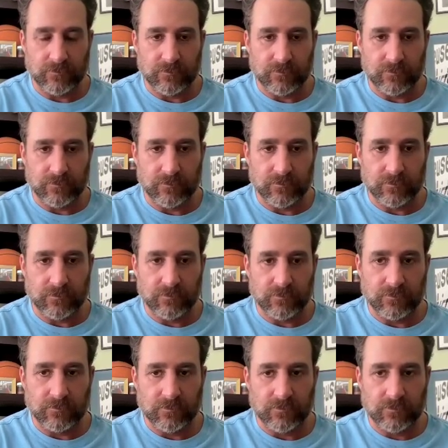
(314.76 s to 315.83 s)

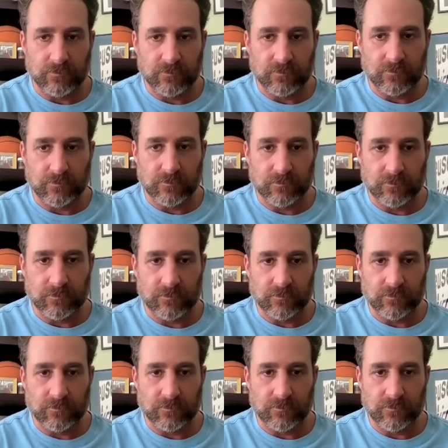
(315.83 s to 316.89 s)

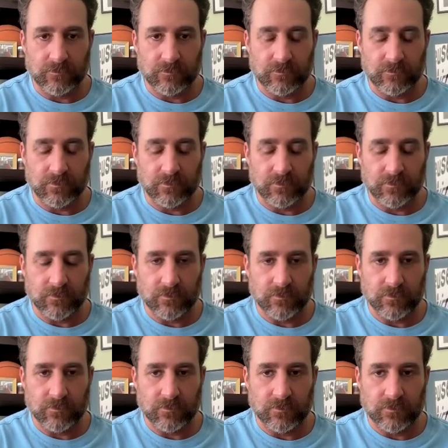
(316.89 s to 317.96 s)

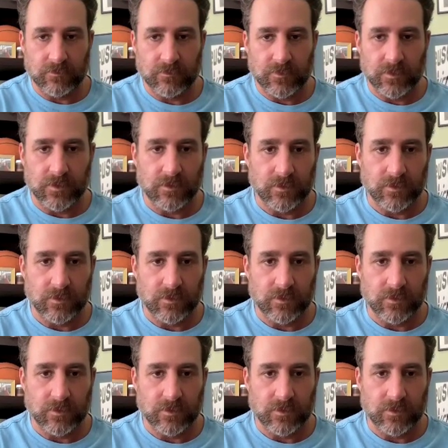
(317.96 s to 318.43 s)
[no speech]